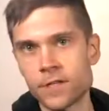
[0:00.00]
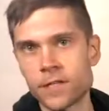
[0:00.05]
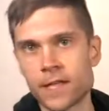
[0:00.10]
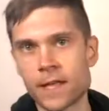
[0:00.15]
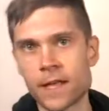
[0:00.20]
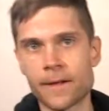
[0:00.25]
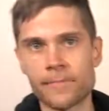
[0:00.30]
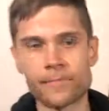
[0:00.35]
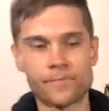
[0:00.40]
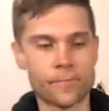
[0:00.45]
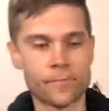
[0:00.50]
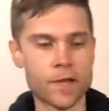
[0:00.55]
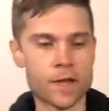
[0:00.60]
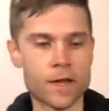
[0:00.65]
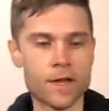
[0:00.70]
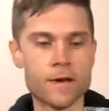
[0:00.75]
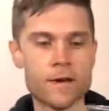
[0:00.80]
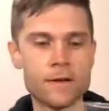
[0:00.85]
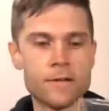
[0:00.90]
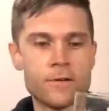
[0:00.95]
thing. The
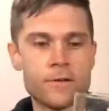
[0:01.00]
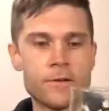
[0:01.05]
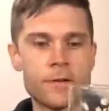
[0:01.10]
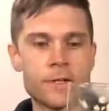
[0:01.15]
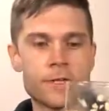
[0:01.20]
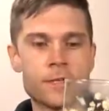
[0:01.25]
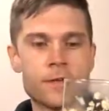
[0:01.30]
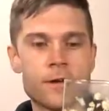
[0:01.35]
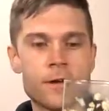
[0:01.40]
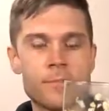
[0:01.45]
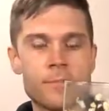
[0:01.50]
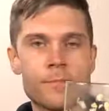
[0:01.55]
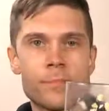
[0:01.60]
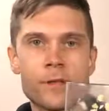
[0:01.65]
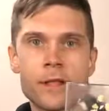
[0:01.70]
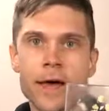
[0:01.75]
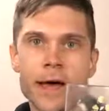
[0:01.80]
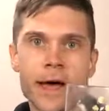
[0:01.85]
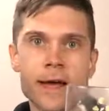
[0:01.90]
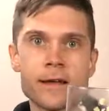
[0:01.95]
color is not
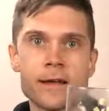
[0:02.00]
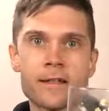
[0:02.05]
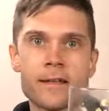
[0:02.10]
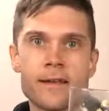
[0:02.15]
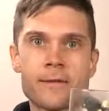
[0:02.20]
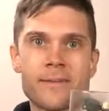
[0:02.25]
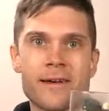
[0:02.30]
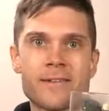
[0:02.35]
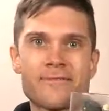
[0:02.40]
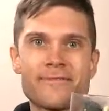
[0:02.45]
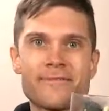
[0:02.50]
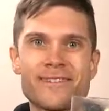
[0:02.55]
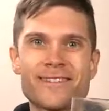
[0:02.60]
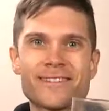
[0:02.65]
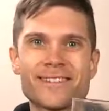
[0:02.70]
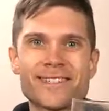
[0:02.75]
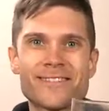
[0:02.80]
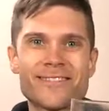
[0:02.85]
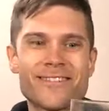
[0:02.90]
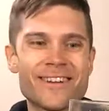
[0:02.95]
black like my
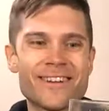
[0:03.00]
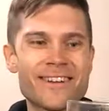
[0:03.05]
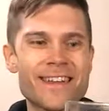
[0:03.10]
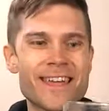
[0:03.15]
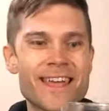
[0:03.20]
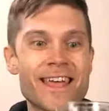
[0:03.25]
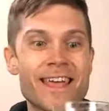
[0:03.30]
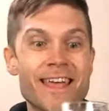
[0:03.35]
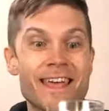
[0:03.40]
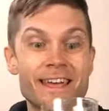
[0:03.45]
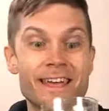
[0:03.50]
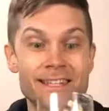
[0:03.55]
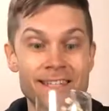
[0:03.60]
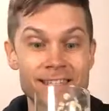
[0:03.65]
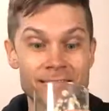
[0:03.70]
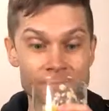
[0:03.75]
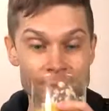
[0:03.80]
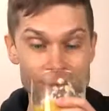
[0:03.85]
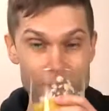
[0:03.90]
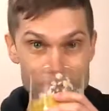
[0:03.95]
first one. It
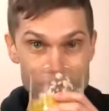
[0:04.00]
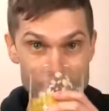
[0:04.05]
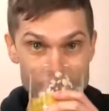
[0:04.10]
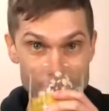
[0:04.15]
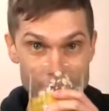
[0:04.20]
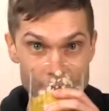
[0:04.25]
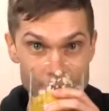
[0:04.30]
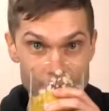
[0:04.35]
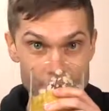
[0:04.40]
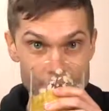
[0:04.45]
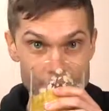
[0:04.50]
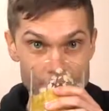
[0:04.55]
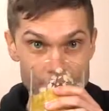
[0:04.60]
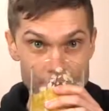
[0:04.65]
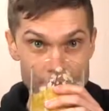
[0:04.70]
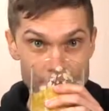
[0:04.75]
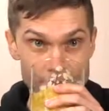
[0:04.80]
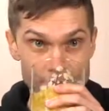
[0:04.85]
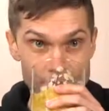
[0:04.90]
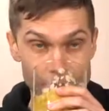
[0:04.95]
smells good.
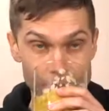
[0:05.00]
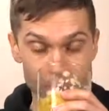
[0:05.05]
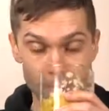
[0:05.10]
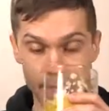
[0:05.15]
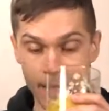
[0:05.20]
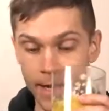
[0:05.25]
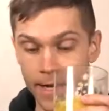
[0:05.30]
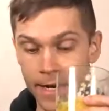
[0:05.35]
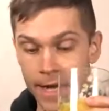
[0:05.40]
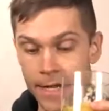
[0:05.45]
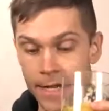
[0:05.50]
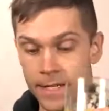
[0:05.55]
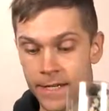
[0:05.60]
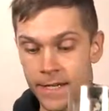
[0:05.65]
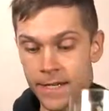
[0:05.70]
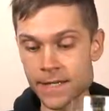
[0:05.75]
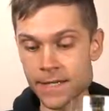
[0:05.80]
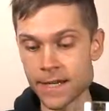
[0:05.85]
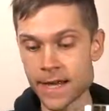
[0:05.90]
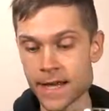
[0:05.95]
And I
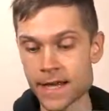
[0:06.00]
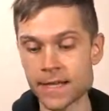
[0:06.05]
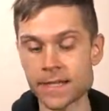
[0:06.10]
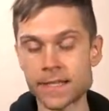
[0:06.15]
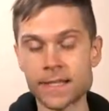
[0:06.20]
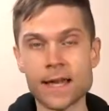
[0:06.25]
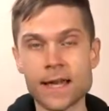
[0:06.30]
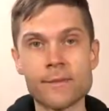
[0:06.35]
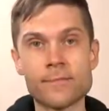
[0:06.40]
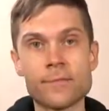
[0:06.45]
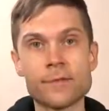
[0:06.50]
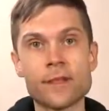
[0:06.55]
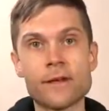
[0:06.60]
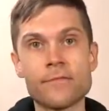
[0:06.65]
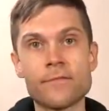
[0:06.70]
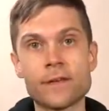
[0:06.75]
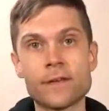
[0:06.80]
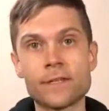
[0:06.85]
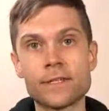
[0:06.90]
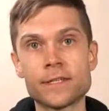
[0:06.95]
did take a sample
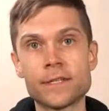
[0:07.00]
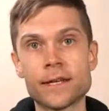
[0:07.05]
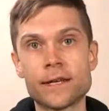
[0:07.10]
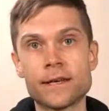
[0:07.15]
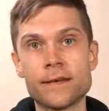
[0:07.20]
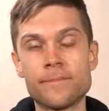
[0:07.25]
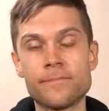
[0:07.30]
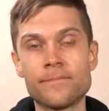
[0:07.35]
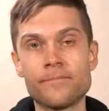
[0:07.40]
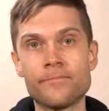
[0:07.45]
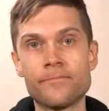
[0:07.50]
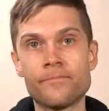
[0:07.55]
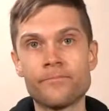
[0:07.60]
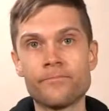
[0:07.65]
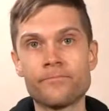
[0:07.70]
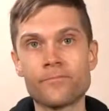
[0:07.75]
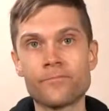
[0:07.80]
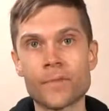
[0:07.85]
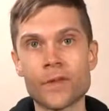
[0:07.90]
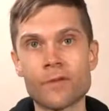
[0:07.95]
of it
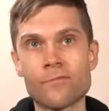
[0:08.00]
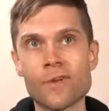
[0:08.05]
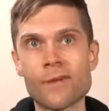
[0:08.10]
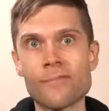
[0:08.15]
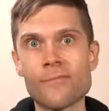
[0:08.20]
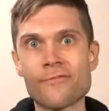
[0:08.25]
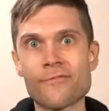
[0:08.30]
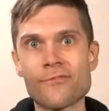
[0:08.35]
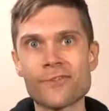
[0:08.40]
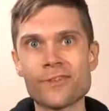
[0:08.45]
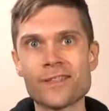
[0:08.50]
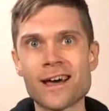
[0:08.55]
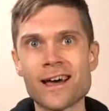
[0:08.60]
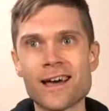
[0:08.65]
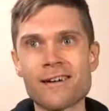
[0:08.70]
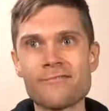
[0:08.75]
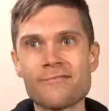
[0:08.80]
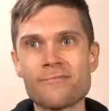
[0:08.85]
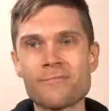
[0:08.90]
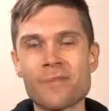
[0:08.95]
right before
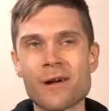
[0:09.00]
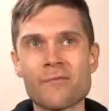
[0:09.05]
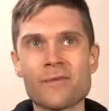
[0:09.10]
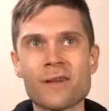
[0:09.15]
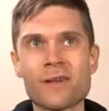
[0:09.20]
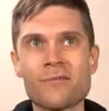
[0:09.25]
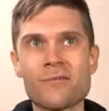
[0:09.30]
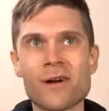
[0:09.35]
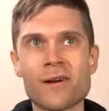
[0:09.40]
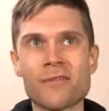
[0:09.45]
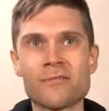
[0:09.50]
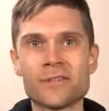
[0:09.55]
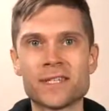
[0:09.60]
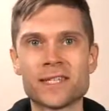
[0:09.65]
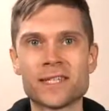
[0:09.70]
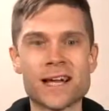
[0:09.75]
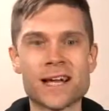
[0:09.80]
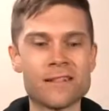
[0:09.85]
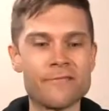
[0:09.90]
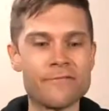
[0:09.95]
live, probably why I was
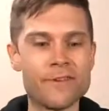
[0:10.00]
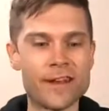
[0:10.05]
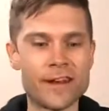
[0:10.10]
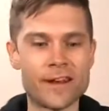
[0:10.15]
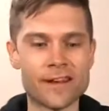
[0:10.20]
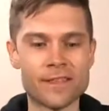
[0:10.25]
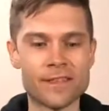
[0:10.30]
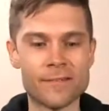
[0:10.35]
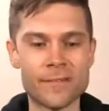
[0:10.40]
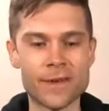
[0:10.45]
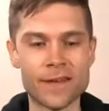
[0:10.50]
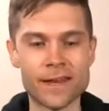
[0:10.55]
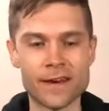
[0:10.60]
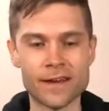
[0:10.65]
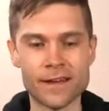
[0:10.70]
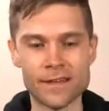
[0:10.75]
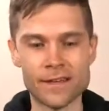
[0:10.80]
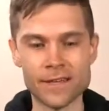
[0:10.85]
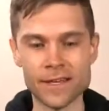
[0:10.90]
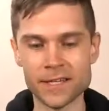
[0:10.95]
salivating in the
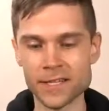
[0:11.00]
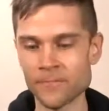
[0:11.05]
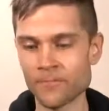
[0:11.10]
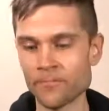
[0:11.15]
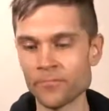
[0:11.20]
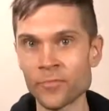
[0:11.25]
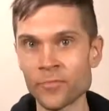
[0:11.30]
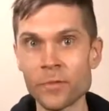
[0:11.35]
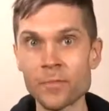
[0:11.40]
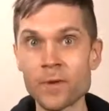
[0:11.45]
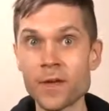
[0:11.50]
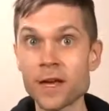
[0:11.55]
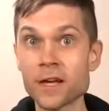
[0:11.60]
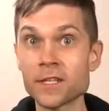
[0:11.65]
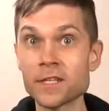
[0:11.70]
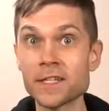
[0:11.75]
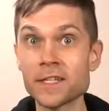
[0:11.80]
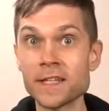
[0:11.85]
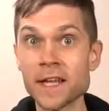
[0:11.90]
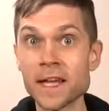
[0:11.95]
beginning of this,
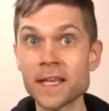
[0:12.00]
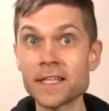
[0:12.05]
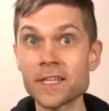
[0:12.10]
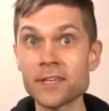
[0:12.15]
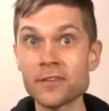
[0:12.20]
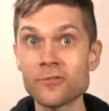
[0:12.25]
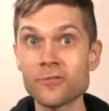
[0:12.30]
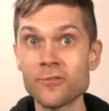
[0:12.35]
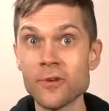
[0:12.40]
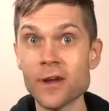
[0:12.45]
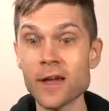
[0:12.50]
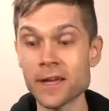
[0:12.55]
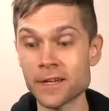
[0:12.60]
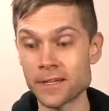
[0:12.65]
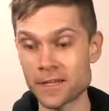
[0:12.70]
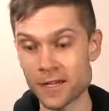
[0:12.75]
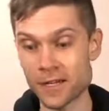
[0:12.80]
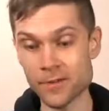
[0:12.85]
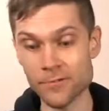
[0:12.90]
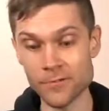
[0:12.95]
because it tasted
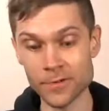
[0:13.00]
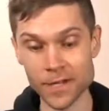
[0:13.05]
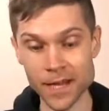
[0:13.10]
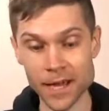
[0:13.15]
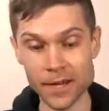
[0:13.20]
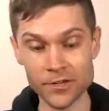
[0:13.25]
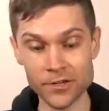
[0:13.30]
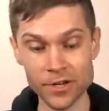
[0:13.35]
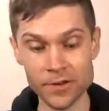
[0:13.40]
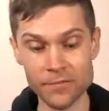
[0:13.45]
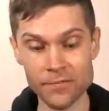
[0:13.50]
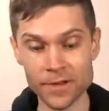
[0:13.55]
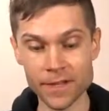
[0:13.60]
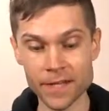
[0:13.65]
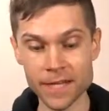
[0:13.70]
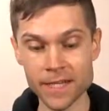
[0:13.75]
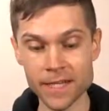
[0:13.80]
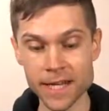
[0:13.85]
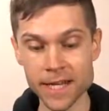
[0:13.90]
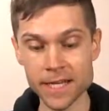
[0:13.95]
great. It was actually
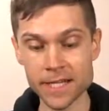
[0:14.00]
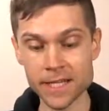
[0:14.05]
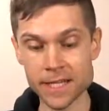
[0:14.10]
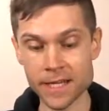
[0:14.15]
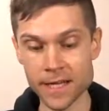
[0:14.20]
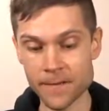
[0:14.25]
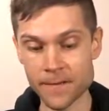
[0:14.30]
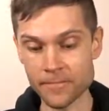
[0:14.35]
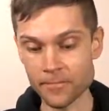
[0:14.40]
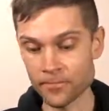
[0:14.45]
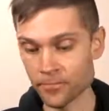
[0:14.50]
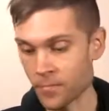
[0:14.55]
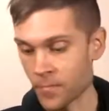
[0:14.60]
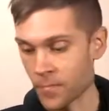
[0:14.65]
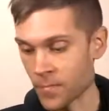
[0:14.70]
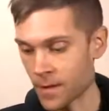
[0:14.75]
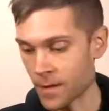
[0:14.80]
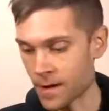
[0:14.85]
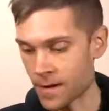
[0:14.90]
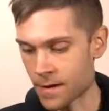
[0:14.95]
really tasty.
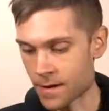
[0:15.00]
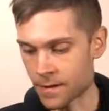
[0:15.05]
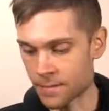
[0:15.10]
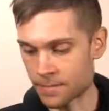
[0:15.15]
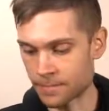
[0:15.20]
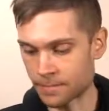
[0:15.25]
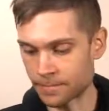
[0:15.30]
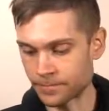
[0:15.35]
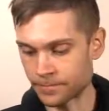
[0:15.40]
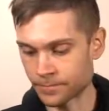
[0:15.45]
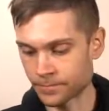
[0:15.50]
Um,